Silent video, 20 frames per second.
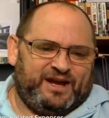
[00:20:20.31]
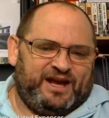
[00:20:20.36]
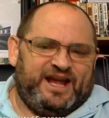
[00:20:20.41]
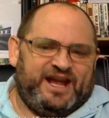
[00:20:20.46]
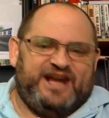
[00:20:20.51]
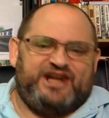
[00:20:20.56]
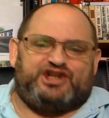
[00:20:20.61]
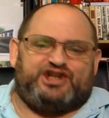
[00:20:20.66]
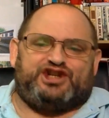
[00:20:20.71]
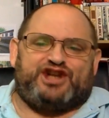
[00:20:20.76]

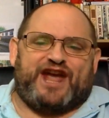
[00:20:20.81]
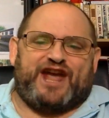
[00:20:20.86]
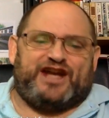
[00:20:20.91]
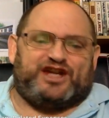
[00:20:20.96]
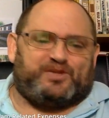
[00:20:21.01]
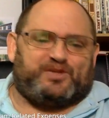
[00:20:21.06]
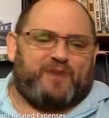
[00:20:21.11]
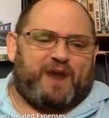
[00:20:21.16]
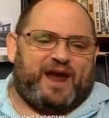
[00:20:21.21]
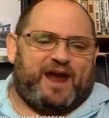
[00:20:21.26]
He
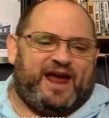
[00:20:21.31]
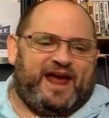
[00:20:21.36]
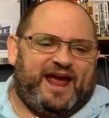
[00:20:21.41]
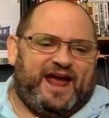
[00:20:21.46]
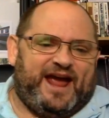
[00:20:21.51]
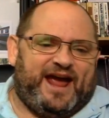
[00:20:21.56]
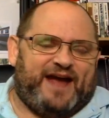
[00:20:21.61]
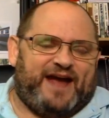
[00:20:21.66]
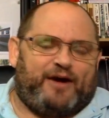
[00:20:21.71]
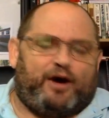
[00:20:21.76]
shakes my
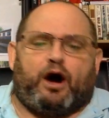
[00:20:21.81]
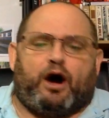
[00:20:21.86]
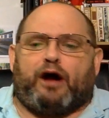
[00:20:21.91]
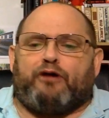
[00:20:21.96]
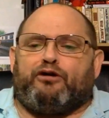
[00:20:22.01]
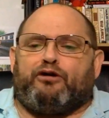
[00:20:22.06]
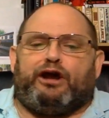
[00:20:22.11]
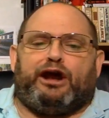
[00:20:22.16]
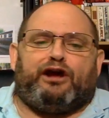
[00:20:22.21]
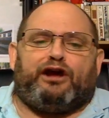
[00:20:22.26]
hand. Oh, I
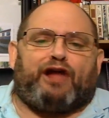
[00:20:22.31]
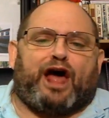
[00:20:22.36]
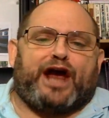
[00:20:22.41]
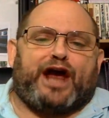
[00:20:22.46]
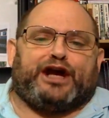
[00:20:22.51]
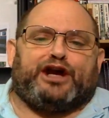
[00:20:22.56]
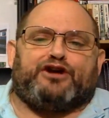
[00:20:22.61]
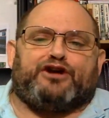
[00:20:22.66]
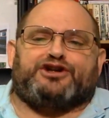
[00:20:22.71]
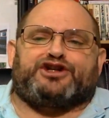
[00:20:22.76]
really
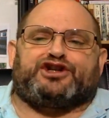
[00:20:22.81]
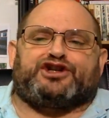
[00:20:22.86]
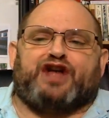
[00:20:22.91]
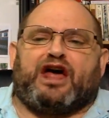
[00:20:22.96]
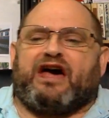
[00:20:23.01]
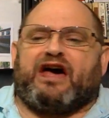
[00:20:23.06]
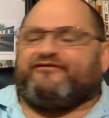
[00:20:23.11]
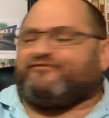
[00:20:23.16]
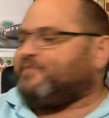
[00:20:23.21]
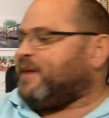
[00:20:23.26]
like your
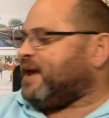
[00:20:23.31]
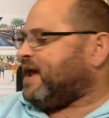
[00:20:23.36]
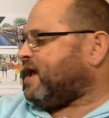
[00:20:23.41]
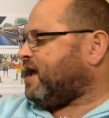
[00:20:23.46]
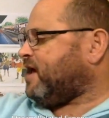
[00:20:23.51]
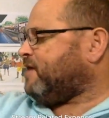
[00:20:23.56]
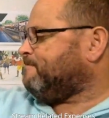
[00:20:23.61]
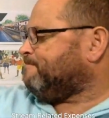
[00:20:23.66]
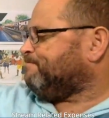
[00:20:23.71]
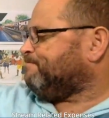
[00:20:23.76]
stuff,
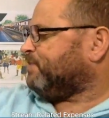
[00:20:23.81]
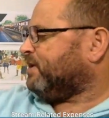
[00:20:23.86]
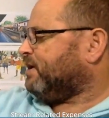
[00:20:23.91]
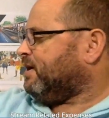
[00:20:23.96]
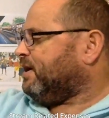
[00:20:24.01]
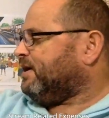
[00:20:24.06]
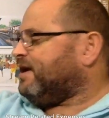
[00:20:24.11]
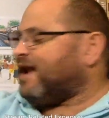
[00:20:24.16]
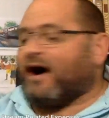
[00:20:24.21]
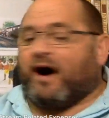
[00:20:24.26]
man.
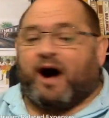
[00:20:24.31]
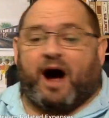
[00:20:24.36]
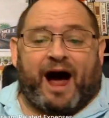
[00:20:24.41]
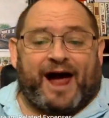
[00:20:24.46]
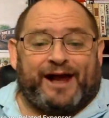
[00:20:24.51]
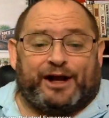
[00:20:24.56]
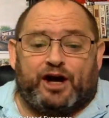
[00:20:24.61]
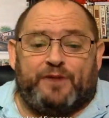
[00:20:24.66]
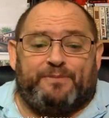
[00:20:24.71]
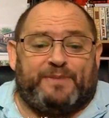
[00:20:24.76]
Now,
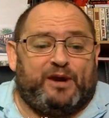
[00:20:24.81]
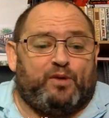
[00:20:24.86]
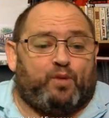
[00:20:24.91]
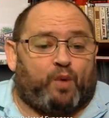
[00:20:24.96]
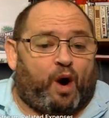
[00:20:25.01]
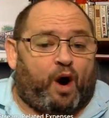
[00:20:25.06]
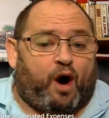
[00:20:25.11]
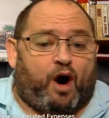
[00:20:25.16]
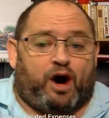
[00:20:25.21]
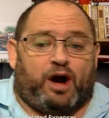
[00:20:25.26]
I could be
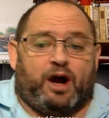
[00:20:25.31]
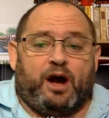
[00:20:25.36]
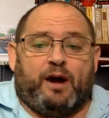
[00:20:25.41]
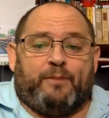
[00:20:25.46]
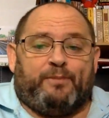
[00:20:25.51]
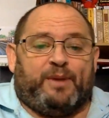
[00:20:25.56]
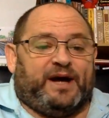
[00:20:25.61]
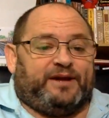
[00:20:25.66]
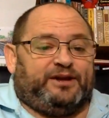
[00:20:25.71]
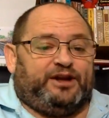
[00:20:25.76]
wrong,
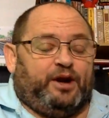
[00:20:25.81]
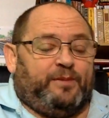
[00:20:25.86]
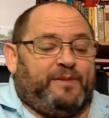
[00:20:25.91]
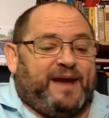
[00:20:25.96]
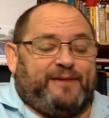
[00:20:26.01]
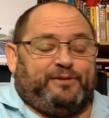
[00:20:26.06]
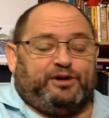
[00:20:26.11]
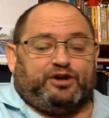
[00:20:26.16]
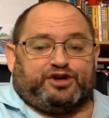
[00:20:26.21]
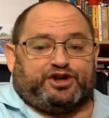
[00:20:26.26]
but, you know,
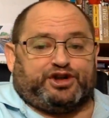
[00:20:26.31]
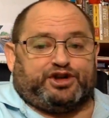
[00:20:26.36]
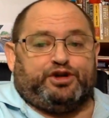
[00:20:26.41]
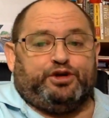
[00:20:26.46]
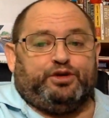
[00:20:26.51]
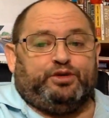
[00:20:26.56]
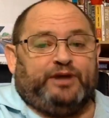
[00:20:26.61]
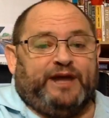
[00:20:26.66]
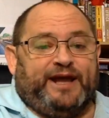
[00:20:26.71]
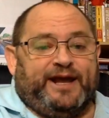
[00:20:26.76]
maybe there's
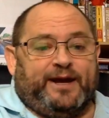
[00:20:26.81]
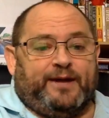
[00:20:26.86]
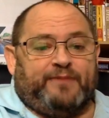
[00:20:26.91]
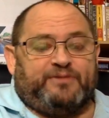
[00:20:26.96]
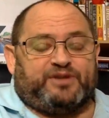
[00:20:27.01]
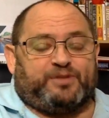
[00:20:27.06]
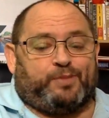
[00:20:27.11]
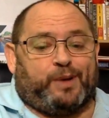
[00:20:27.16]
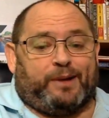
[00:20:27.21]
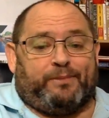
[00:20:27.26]
2
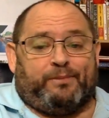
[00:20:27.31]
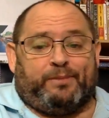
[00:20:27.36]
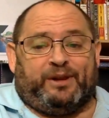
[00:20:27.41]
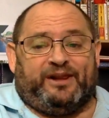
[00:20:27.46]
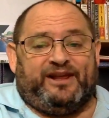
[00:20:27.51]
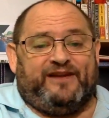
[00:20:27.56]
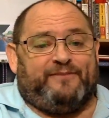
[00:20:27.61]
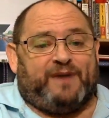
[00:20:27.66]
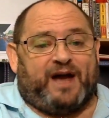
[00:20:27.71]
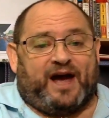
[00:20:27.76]
Liams. But
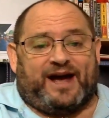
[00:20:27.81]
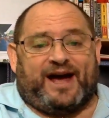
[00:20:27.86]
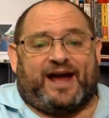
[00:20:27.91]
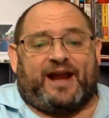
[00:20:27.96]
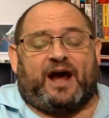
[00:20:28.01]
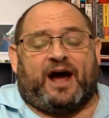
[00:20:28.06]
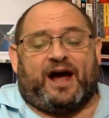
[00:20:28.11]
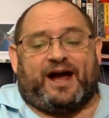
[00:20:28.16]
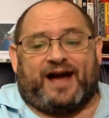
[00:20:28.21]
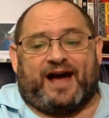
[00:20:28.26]
believe me, I
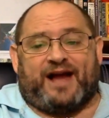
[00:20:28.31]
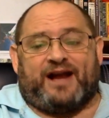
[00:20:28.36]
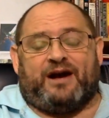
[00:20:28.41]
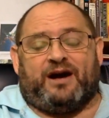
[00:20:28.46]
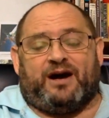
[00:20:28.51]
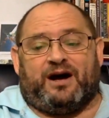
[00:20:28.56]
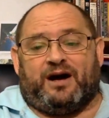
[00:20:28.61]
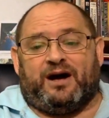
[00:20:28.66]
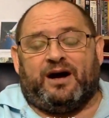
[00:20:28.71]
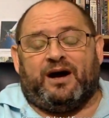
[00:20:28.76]

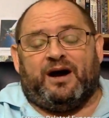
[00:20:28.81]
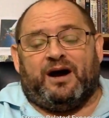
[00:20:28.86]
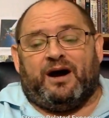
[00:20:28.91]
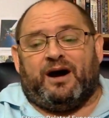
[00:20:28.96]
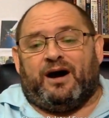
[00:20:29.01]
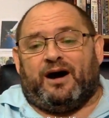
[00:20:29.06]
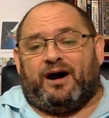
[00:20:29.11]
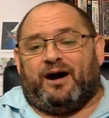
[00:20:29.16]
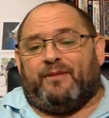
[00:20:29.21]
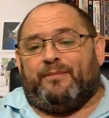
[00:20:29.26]
got
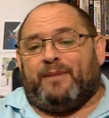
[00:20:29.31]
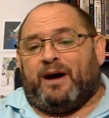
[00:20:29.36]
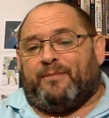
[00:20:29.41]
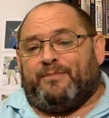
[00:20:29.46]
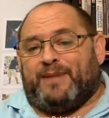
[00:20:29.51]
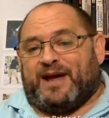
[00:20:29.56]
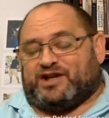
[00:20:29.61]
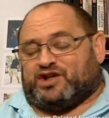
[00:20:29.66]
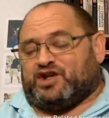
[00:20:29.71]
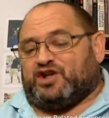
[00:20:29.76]
a
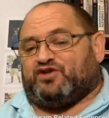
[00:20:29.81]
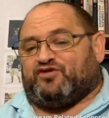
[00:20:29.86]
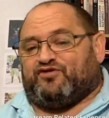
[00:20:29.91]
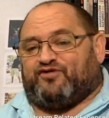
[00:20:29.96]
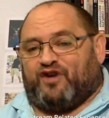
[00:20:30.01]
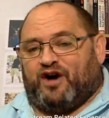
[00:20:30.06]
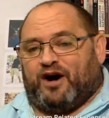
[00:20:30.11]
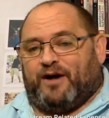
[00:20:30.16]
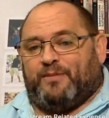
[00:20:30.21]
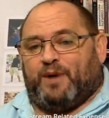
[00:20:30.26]
message
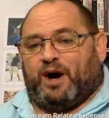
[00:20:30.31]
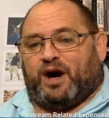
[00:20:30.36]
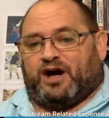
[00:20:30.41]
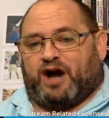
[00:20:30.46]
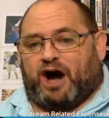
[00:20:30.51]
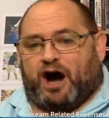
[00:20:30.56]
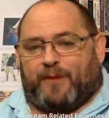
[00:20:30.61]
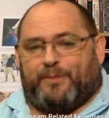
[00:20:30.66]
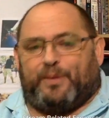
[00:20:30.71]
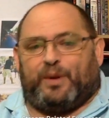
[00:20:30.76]
from a
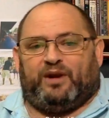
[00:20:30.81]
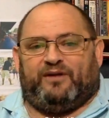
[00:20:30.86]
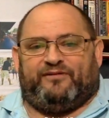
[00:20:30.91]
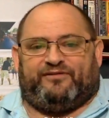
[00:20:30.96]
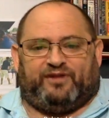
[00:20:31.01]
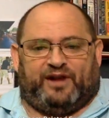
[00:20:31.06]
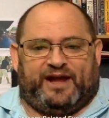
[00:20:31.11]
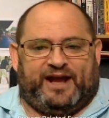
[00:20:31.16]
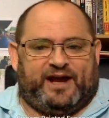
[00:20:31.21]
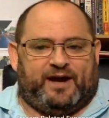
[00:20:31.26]
couple
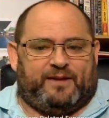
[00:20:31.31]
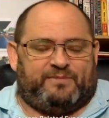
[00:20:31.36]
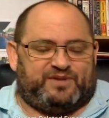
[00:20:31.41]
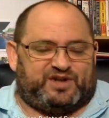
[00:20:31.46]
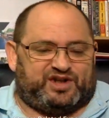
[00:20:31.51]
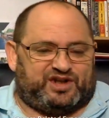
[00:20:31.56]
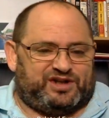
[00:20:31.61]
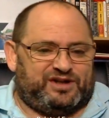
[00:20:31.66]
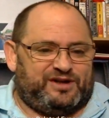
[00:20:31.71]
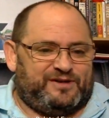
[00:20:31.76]
of
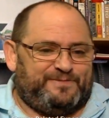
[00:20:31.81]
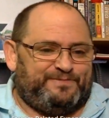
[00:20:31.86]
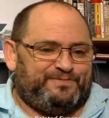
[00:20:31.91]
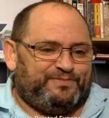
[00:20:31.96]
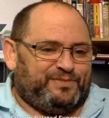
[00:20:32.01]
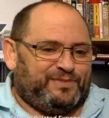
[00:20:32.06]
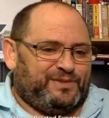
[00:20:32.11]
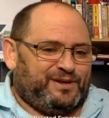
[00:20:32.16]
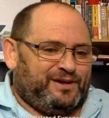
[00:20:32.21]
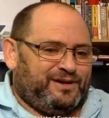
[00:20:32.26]
Liams,
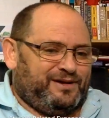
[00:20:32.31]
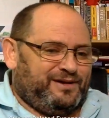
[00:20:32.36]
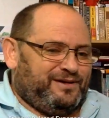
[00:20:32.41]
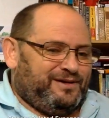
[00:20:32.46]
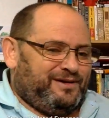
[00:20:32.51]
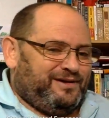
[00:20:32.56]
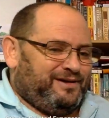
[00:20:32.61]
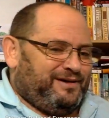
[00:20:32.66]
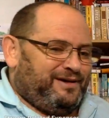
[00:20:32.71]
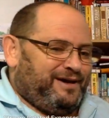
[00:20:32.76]

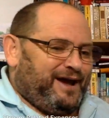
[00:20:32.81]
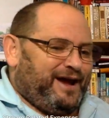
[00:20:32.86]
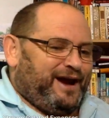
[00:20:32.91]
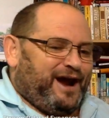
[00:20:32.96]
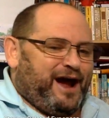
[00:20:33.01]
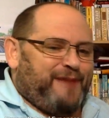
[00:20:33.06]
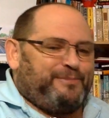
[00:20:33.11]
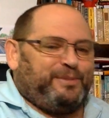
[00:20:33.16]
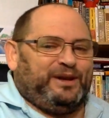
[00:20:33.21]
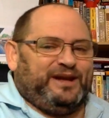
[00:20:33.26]
and
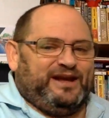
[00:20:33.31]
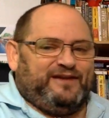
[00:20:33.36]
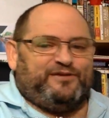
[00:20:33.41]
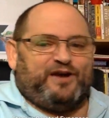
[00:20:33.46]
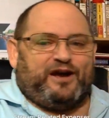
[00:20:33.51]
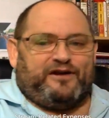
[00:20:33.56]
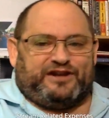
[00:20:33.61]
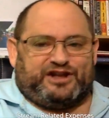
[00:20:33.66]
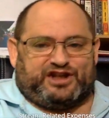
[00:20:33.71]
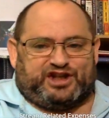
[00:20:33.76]
I believe
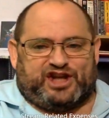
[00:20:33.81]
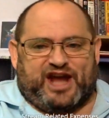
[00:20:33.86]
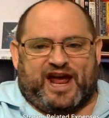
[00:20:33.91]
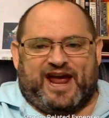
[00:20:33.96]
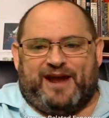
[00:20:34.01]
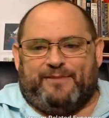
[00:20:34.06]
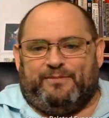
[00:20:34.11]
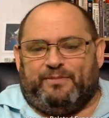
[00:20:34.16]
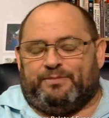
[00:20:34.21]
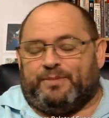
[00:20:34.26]
they're the
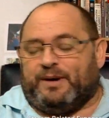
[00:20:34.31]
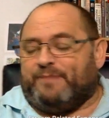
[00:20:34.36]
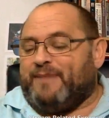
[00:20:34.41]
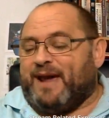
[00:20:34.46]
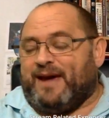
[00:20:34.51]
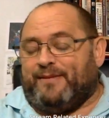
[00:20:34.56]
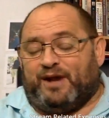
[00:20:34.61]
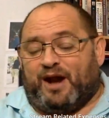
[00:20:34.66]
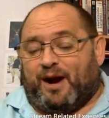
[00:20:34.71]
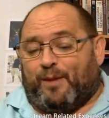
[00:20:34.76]
same, but
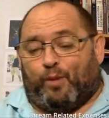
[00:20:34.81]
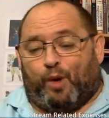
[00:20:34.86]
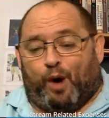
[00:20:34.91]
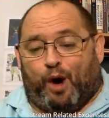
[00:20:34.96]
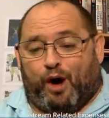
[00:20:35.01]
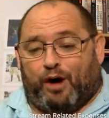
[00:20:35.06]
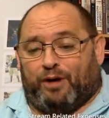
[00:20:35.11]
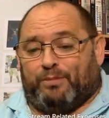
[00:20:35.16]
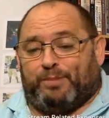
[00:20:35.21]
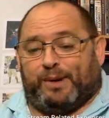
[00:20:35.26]
maybe I'm
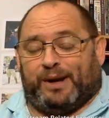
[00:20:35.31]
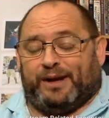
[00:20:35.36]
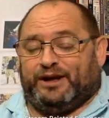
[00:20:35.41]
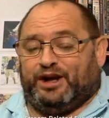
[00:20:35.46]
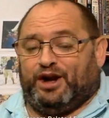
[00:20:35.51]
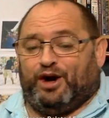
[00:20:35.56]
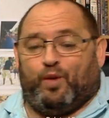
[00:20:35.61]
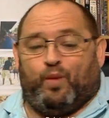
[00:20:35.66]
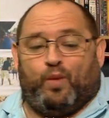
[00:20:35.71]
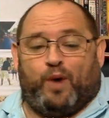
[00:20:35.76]
wrong. But,
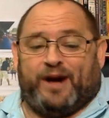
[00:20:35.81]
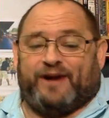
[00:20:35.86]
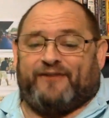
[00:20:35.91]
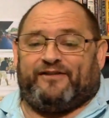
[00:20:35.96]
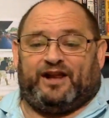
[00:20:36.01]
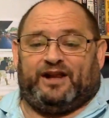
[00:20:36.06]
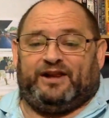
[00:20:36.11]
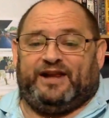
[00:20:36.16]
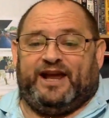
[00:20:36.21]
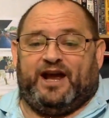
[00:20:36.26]
you know, one of
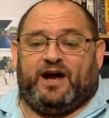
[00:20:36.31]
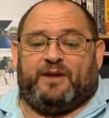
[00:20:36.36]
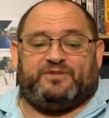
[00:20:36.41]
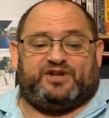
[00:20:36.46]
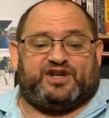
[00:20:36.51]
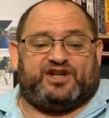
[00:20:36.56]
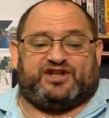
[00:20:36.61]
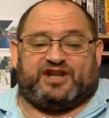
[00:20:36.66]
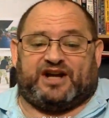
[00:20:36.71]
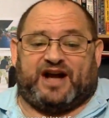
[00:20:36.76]
the
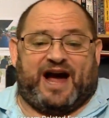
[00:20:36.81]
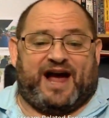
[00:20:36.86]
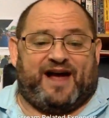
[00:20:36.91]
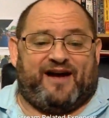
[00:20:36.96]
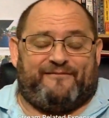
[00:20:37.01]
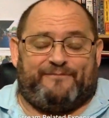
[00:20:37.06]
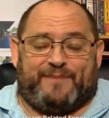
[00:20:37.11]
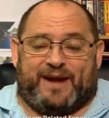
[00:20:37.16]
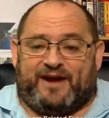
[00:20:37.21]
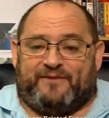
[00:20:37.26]
Liams is the
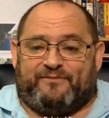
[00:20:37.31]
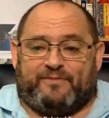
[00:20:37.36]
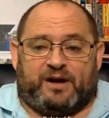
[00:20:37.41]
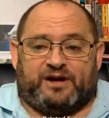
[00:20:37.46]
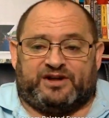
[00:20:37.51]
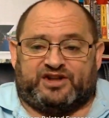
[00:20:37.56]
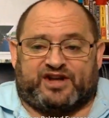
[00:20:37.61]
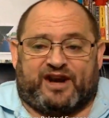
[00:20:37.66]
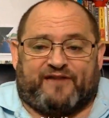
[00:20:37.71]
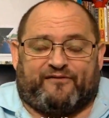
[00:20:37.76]
guy I've made
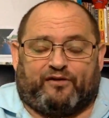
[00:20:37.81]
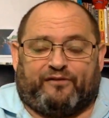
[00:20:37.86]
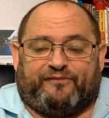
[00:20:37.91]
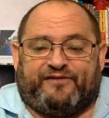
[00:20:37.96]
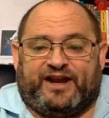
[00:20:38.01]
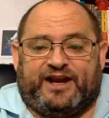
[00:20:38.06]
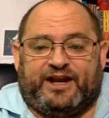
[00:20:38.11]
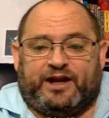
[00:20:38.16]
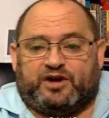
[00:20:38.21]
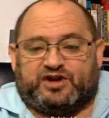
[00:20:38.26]
several
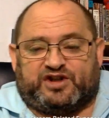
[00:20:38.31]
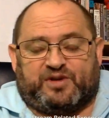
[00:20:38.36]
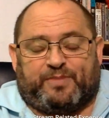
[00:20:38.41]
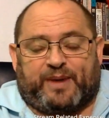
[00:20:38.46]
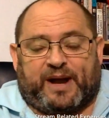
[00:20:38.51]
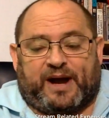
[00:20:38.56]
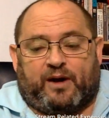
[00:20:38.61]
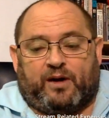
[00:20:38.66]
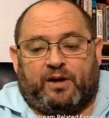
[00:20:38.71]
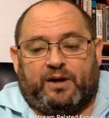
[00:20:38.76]
videos
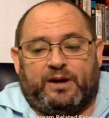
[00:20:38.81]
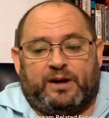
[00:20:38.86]
about.